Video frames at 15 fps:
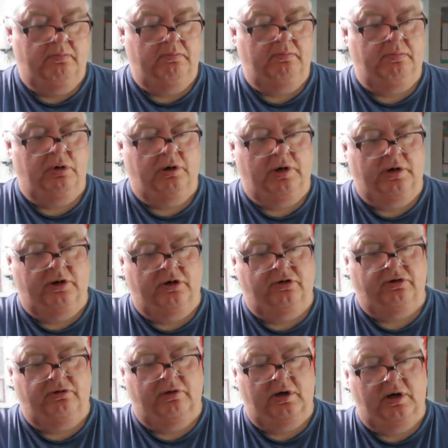plug in the
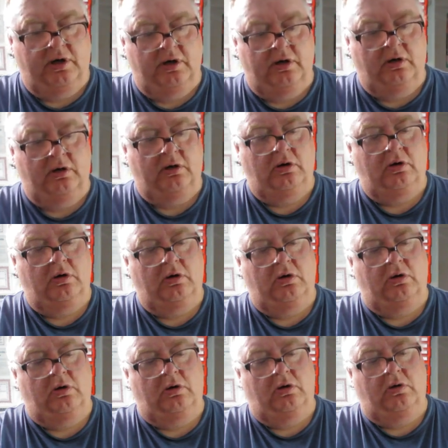screen,
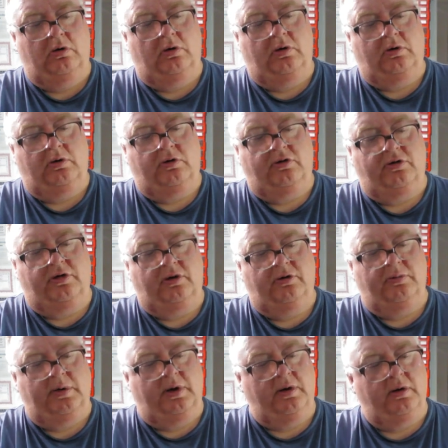excuse
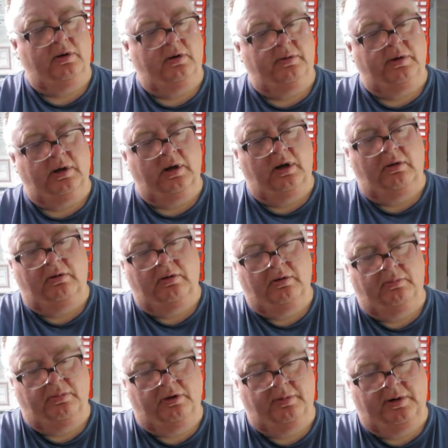me, there we go,
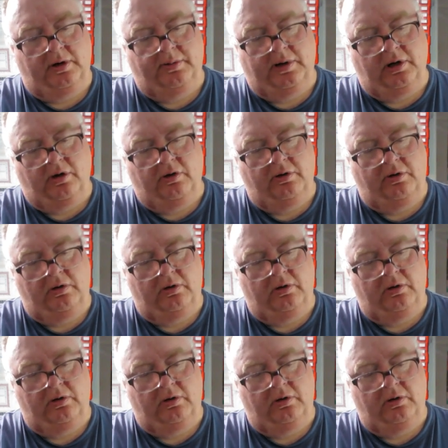put the power back on,